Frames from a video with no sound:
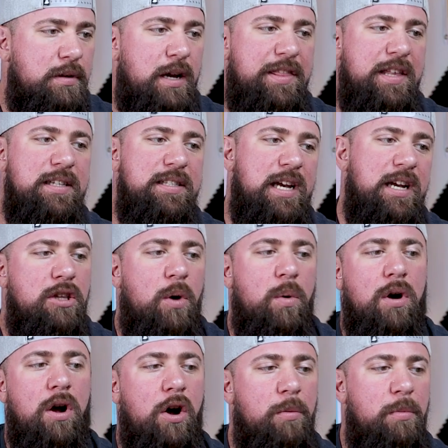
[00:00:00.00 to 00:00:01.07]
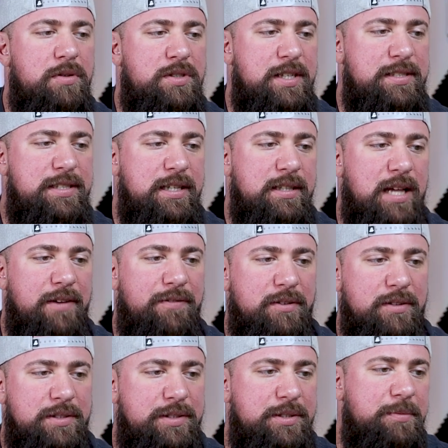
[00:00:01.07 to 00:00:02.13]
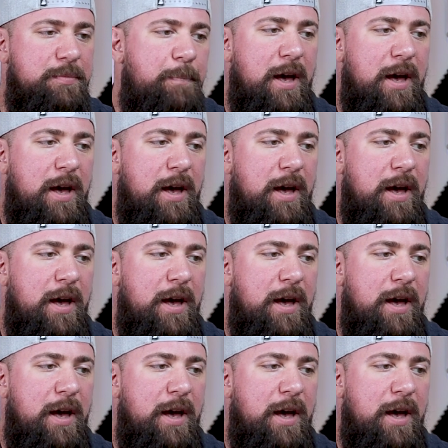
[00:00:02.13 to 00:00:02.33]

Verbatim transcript: Got things like lower homocysteine levels,